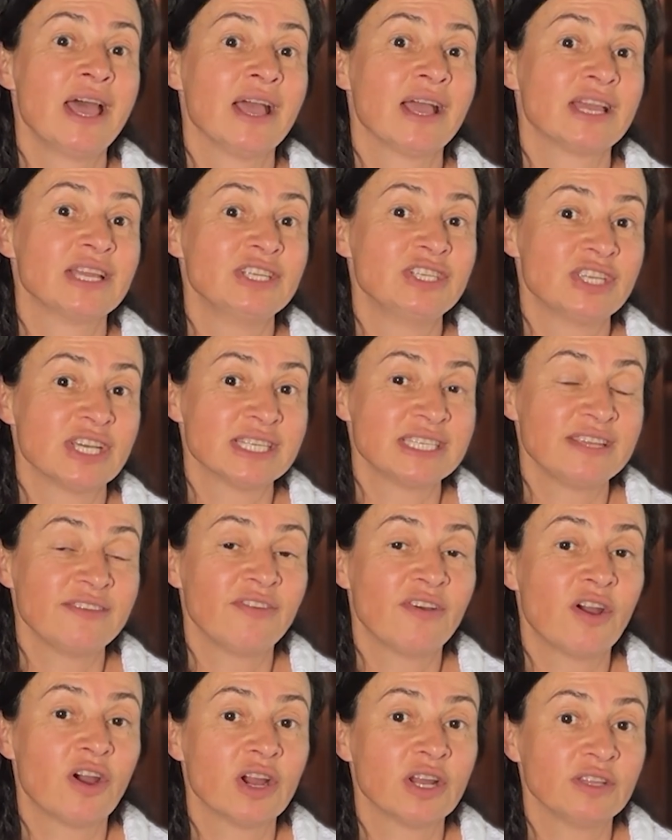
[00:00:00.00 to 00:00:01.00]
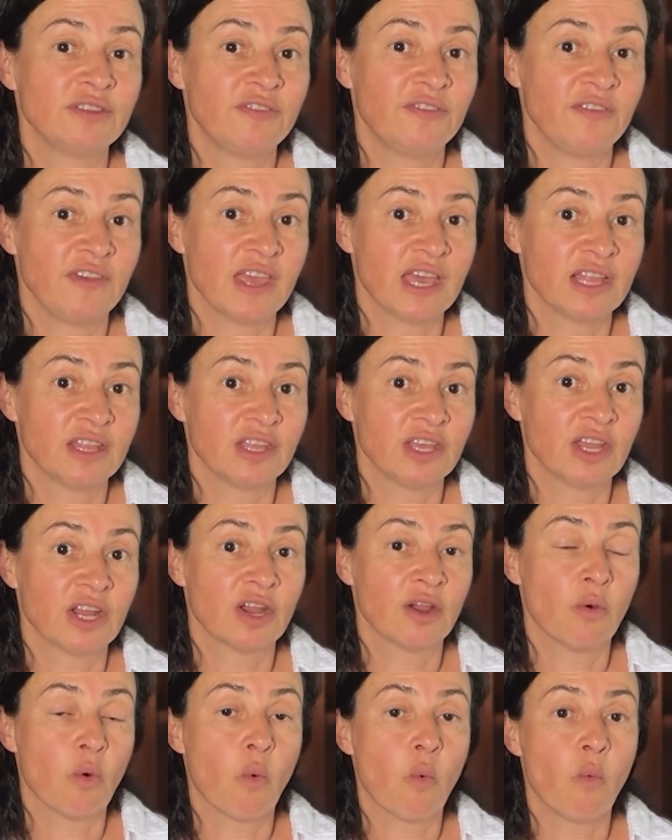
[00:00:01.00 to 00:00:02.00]
congestive heart
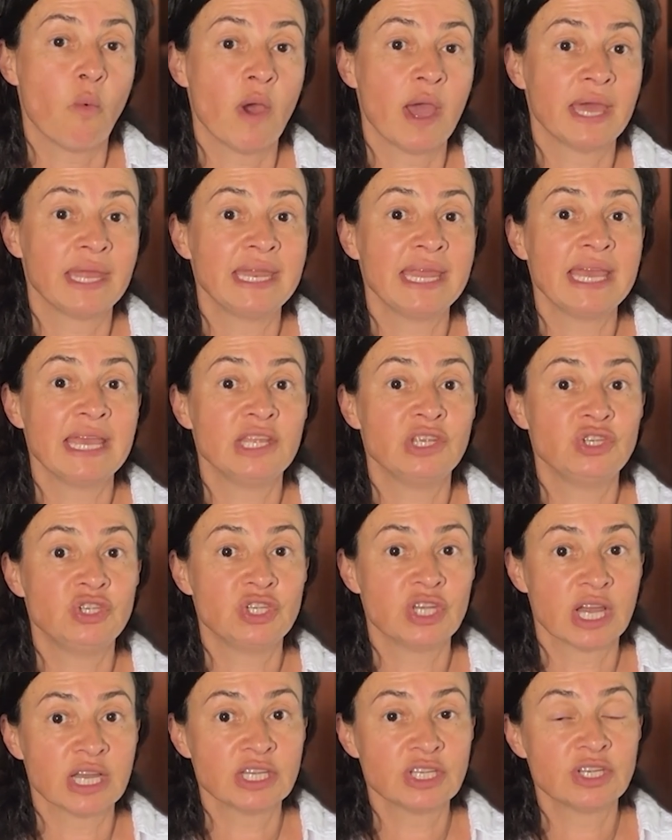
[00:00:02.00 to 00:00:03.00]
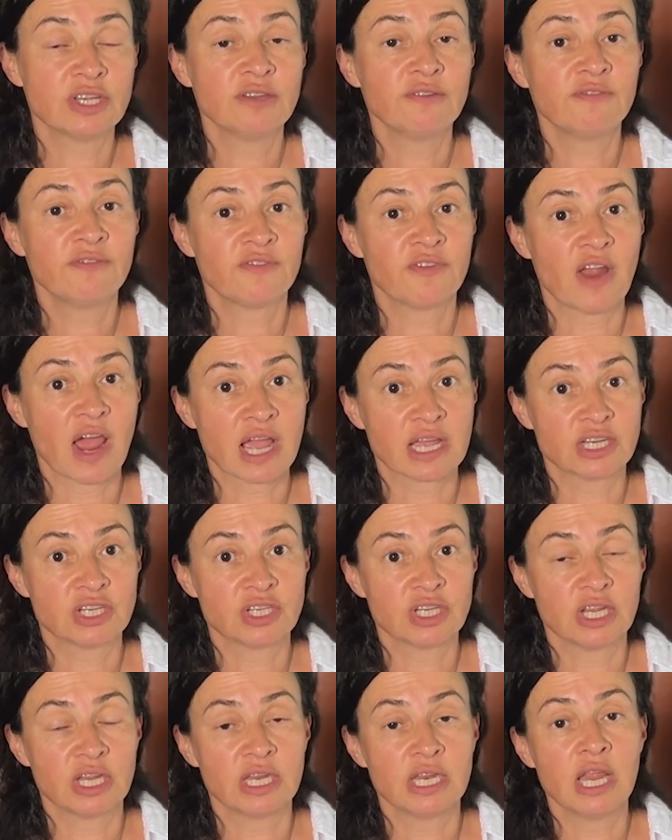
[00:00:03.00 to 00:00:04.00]
failure when ejection
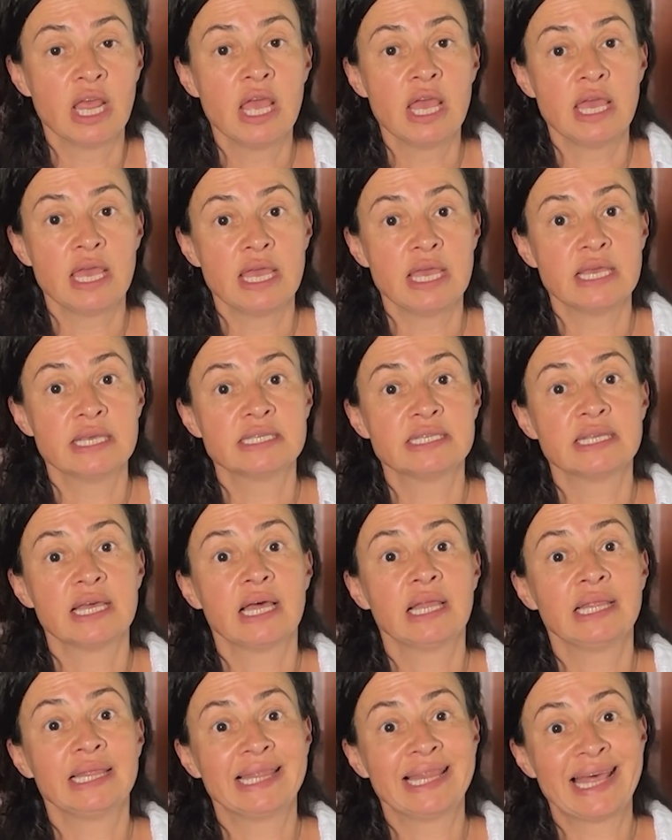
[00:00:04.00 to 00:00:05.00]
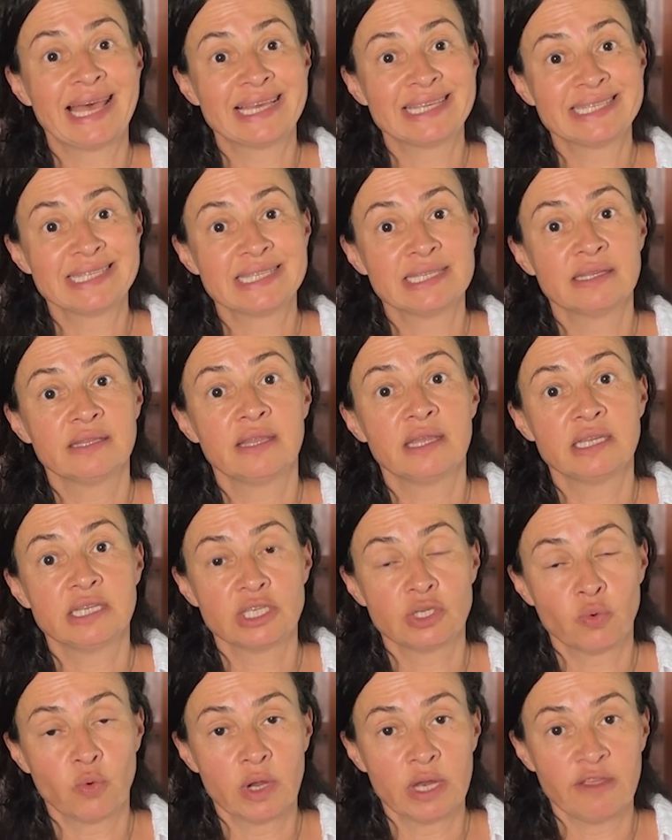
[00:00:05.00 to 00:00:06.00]
fraction is less
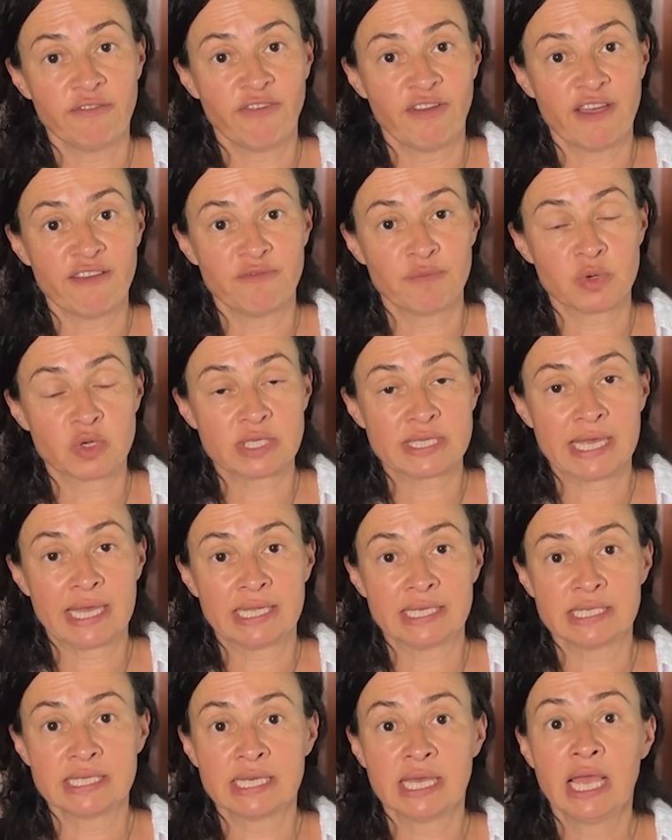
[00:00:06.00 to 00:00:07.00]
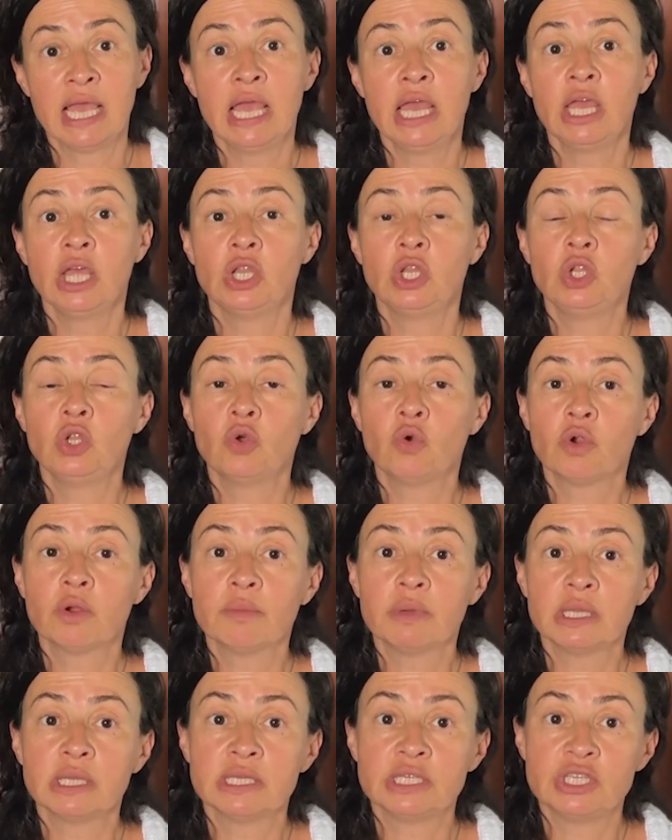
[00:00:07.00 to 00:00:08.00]
than 25%.
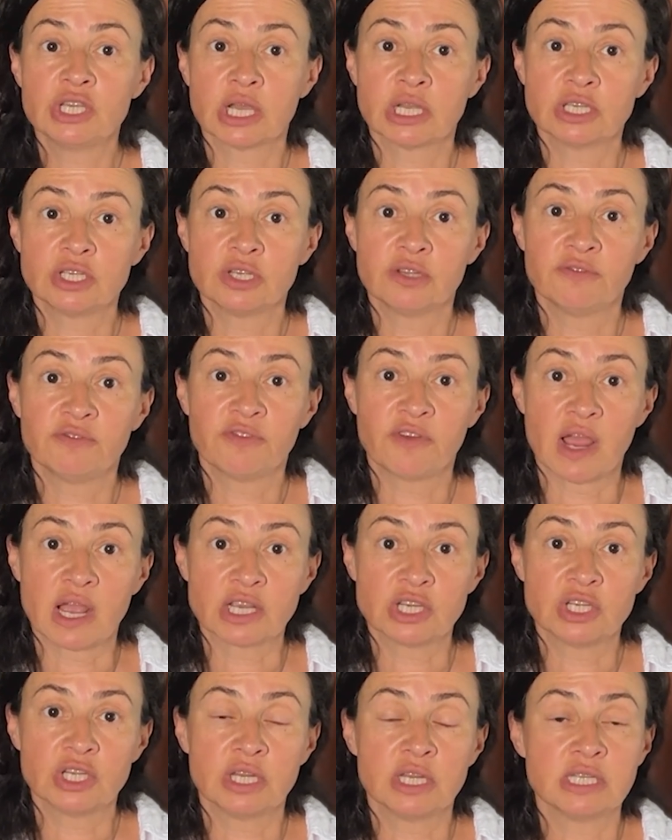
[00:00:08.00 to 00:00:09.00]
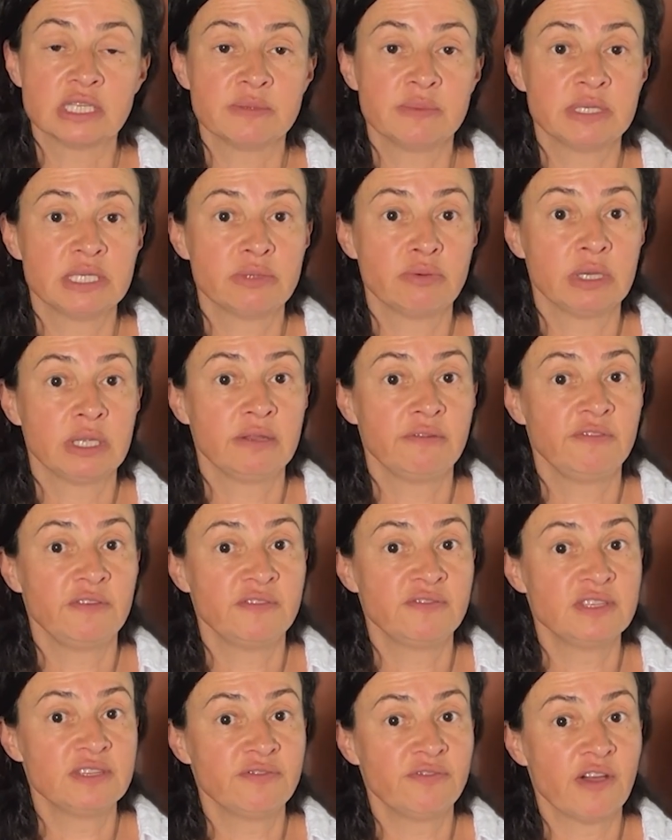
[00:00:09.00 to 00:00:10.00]
Normal ejection fraction is between
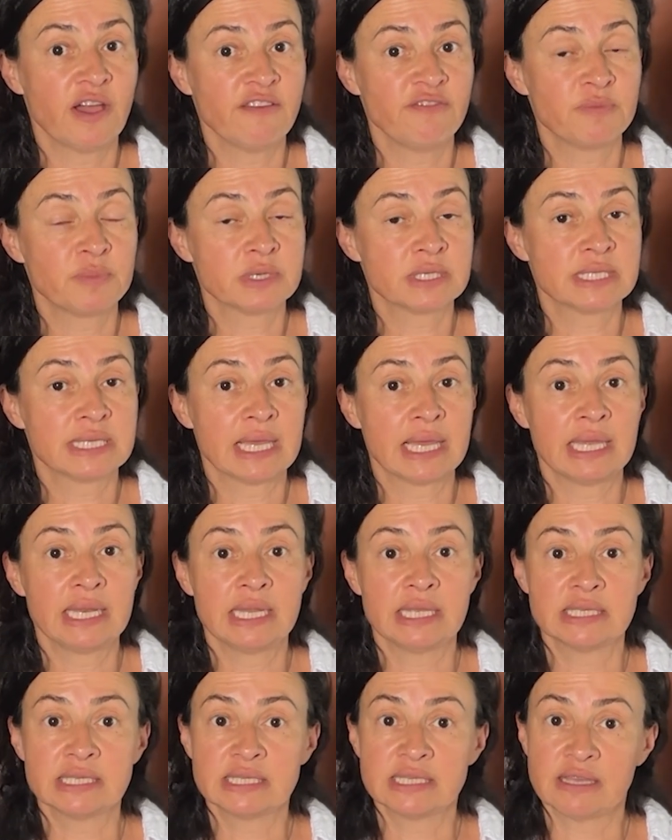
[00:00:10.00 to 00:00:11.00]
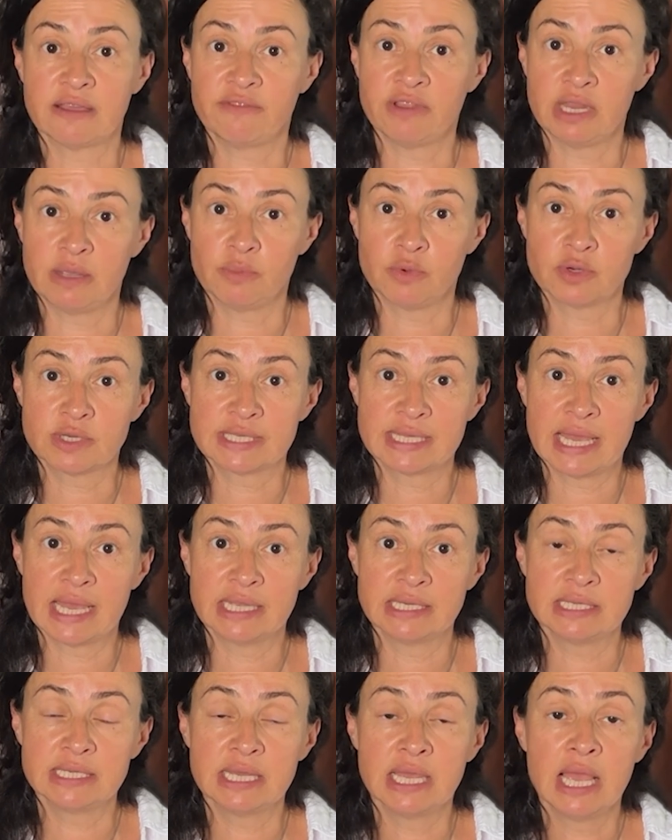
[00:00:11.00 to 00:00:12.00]
55% and
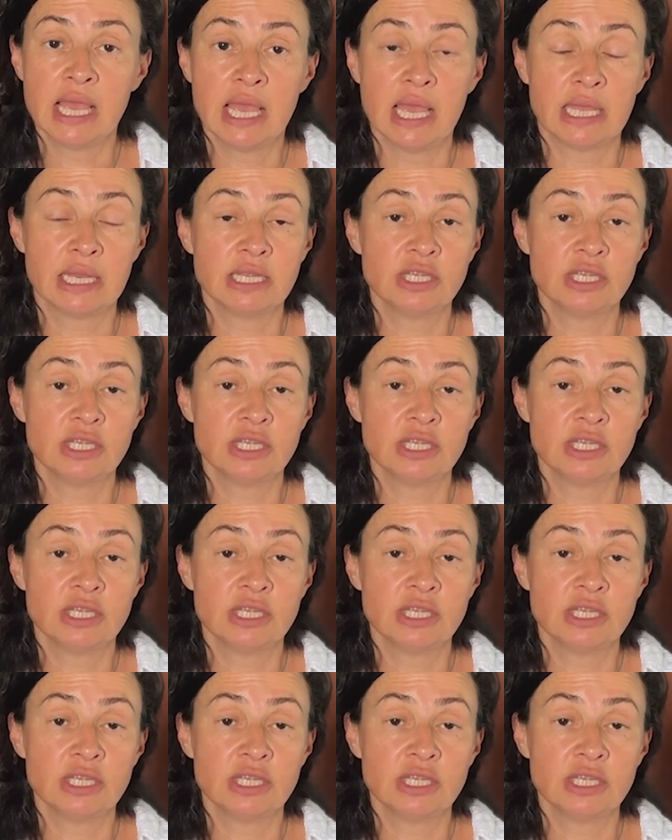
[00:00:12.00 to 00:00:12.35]
70%, An